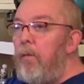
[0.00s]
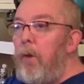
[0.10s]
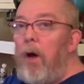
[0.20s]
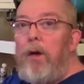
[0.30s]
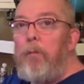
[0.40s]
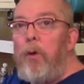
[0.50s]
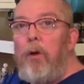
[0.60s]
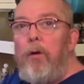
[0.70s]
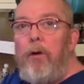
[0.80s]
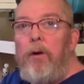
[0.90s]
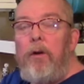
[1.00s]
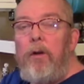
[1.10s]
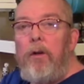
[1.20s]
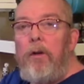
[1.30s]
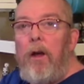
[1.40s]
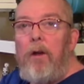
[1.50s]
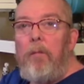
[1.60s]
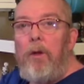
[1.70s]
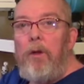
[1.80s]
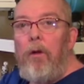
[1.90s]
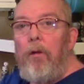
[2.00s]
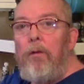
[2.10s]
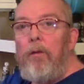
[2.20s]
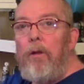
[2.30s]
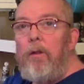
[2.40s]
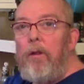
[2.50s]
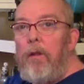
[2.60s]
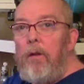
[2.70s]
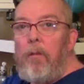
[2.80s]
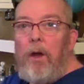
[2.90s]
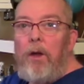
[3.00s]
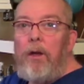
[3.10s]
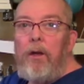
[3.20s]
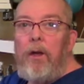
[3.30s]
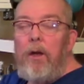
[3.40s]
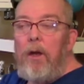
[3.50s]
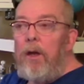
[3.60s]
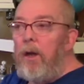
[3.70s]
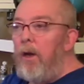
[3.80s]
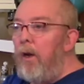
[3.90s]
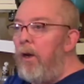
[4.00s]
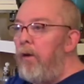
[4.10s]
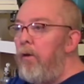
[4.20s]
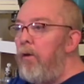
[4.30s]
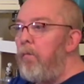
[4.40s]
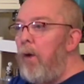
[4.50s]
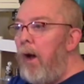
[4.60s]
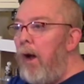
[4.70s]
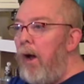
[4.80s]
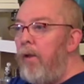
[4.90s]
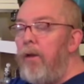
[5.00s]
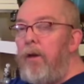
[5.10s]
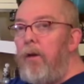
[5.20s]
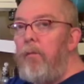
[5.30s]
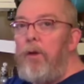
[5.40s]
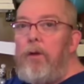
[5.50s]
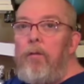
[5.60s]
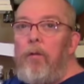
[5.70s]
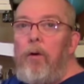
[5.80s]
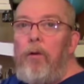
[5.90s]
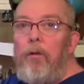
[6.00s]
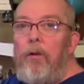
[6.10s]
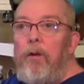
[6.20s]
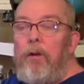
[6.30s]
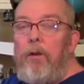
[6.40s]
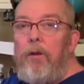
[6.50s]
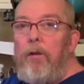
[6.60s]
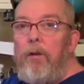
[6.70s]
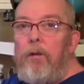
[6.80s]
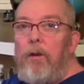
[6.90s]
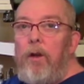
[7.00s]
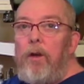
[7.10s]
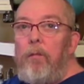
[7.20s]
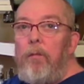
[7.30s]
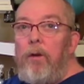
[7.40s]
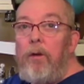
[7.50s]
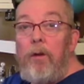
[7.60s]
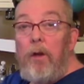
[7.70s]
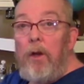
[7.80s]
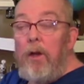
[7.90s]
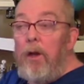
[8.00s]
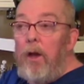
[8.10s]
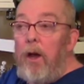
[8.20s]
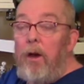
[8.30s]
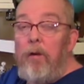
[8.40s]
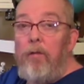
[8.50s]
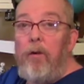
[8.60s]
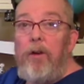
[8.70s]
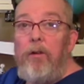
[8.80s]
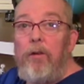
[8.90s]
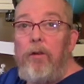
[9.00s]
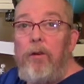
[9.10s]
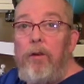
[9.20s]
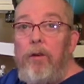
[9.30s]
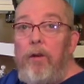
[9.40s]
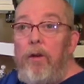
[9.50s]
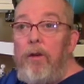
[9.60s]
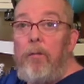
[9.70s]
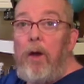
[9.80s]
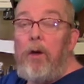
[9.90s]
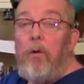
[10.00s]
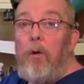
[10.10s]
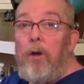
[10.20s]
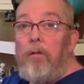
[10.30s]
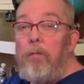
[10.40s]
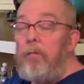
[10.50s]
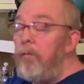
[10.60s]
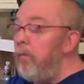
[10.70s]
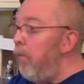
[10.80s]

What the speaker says: they're bodybuilder type meals that they make, and you can buy, and they come to you frozen, and then you just take them out of the freezer and you microwave them.